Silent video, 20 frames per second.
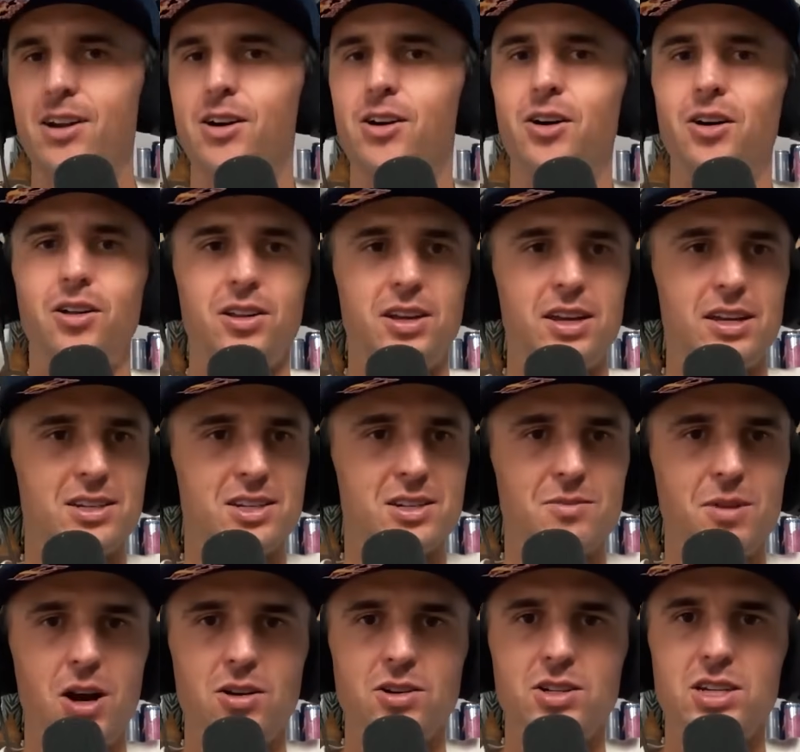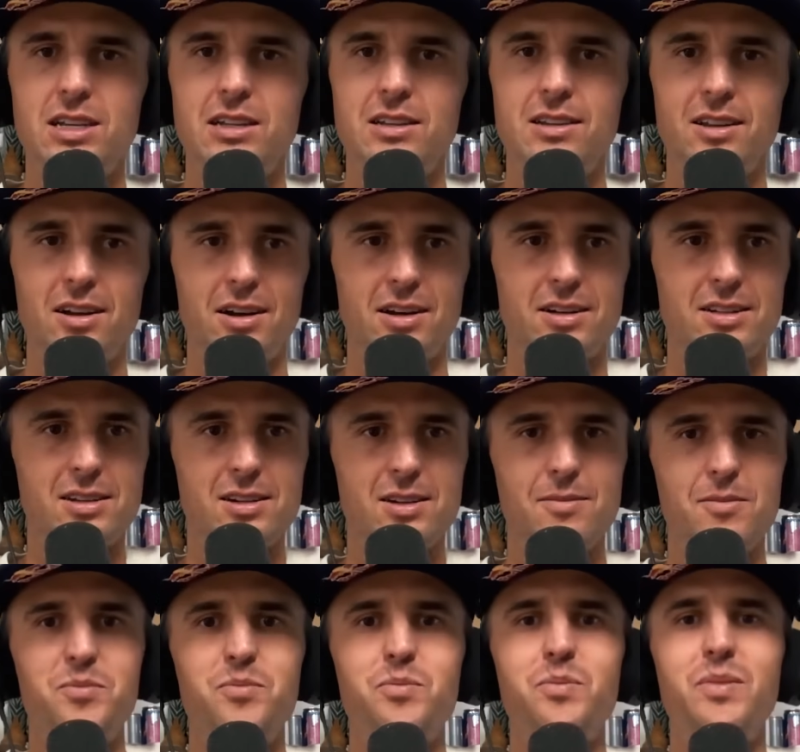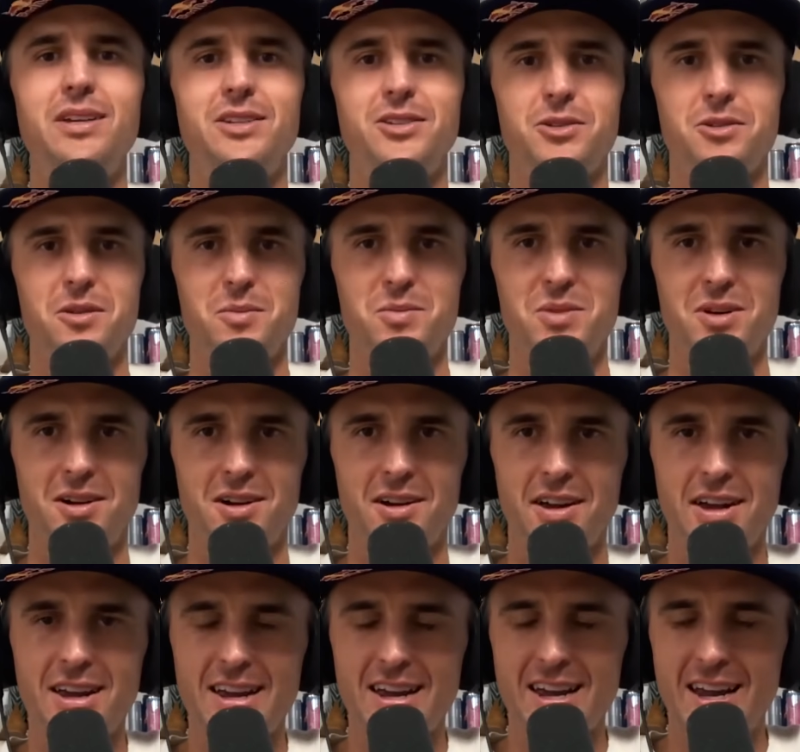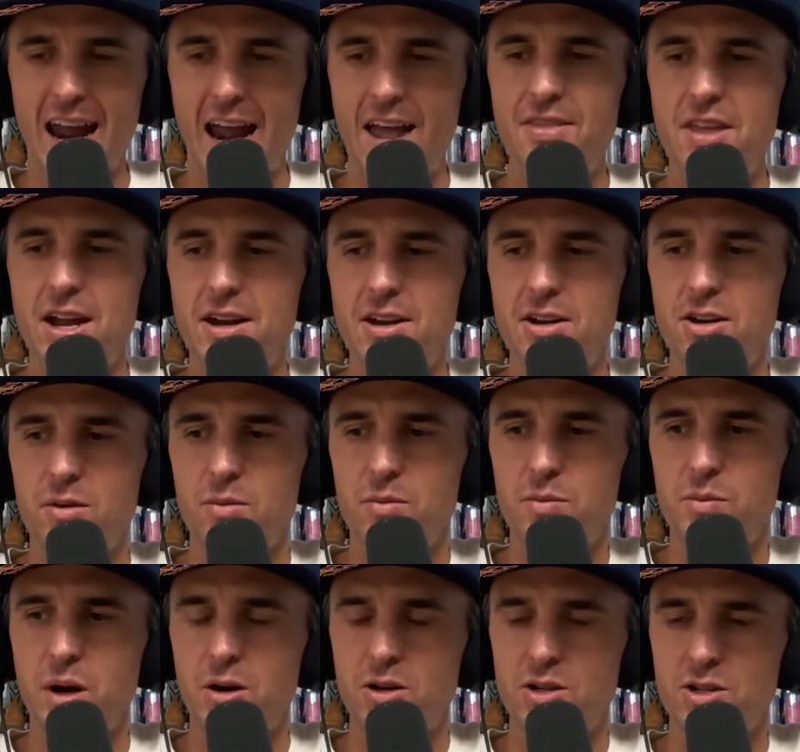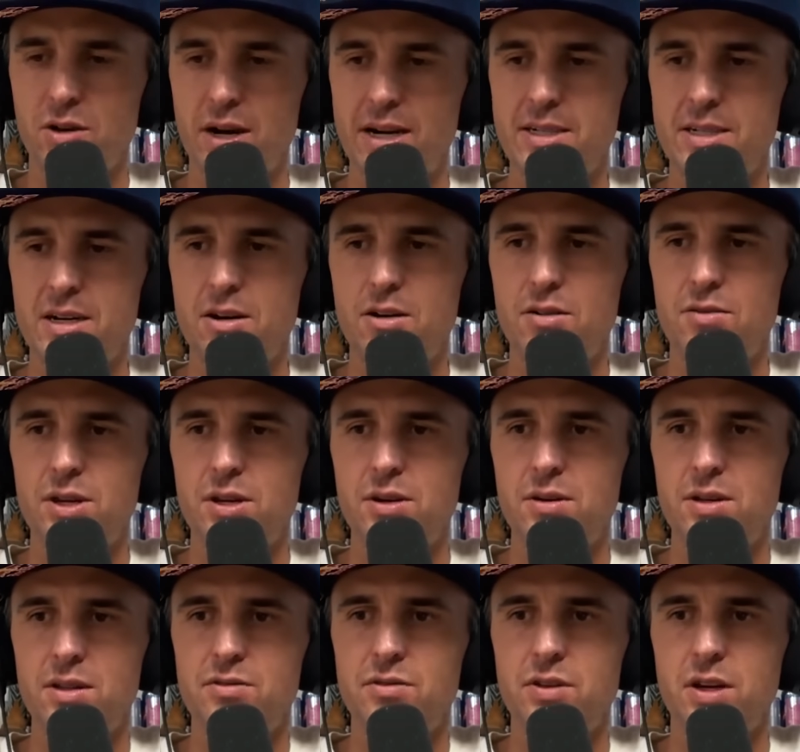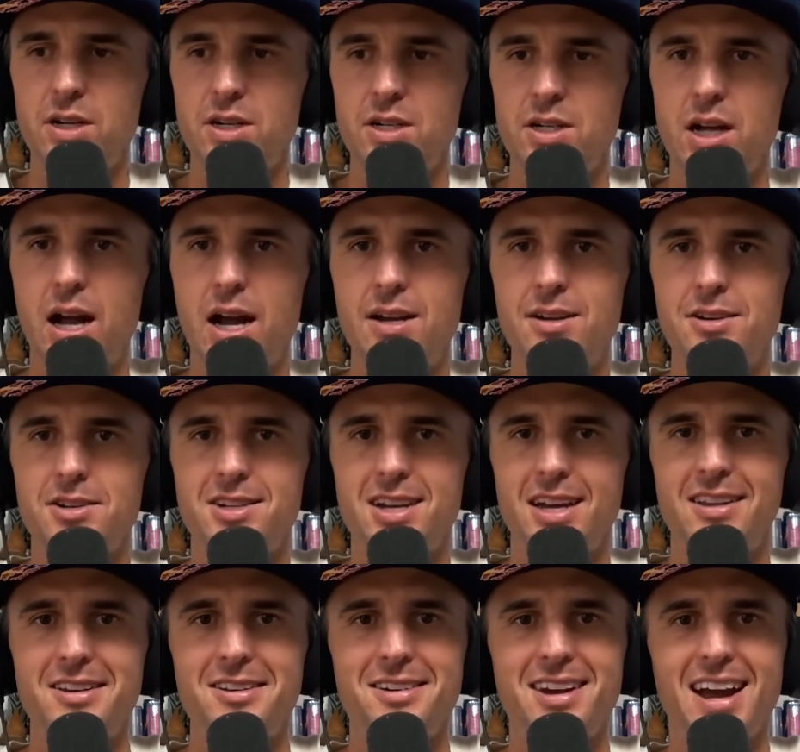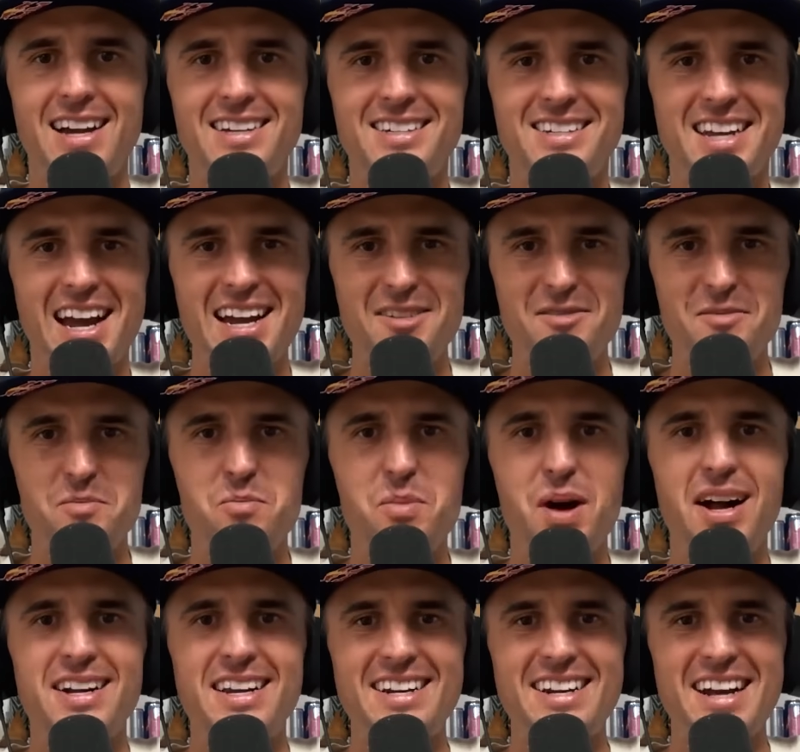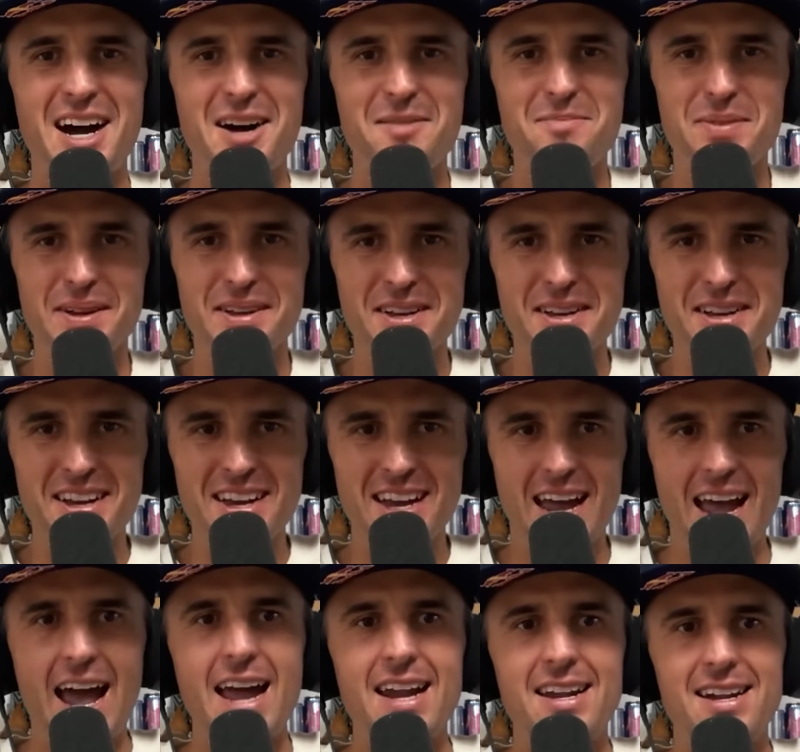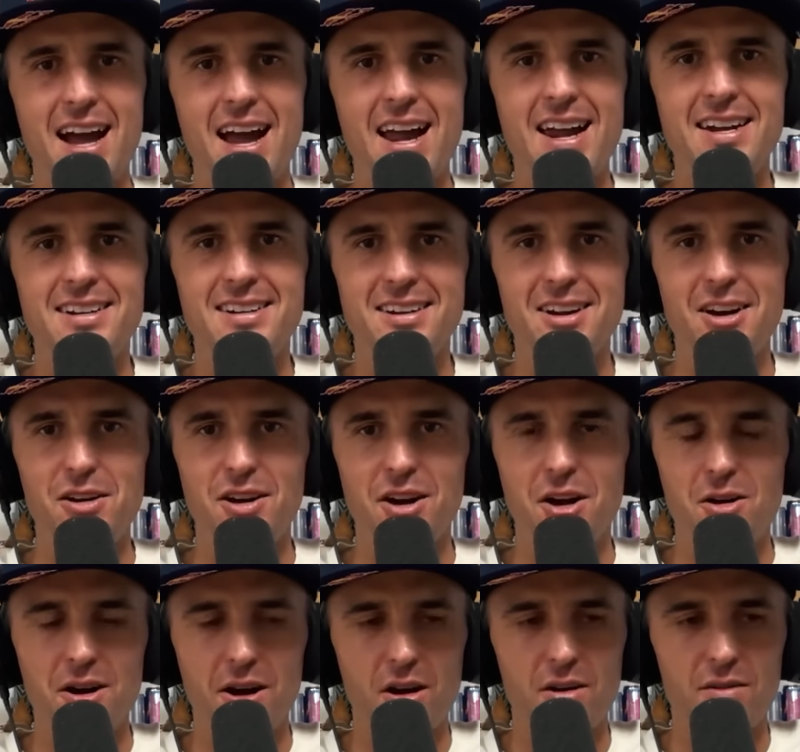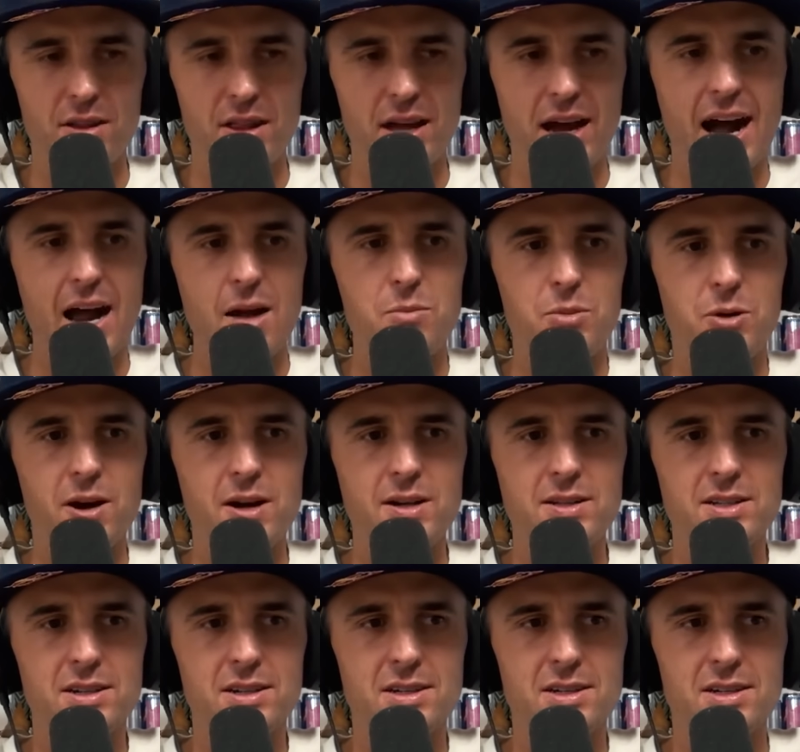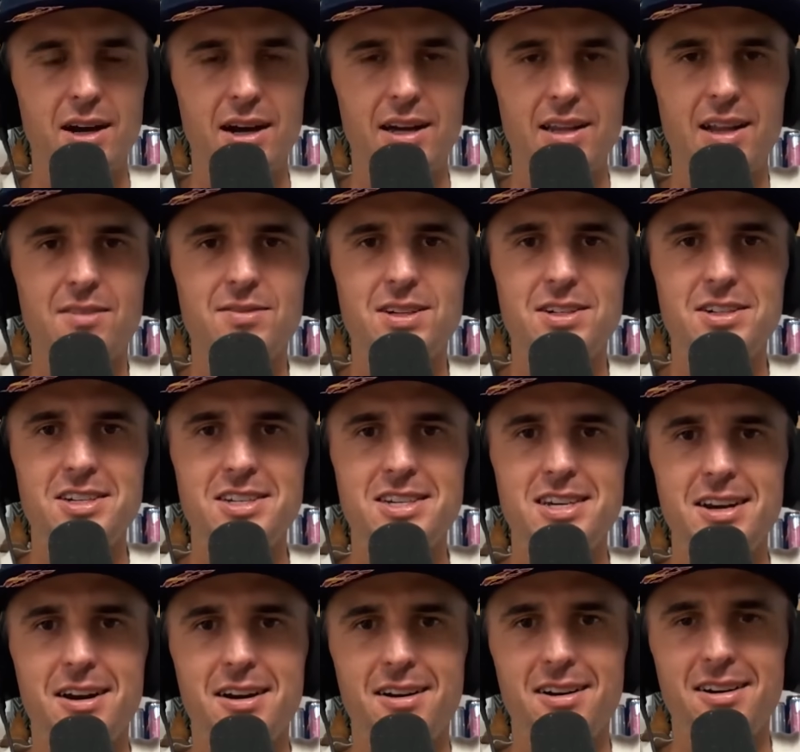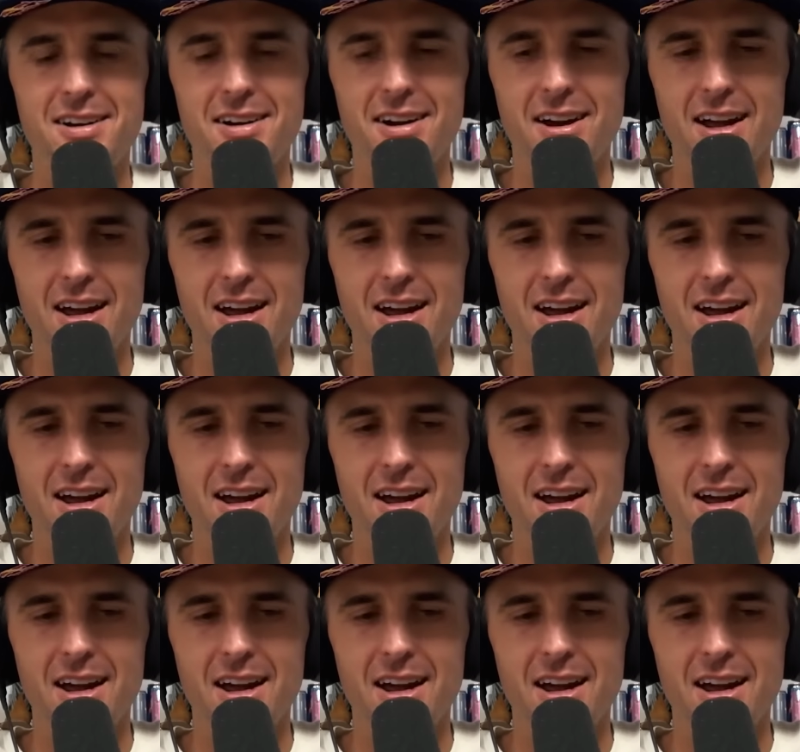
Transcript: holy smokes, it looked miserable. And then in your post-race interview at the finish line, you said that you guys kind of buddied up at night, going over the high points. So I'd love to just hear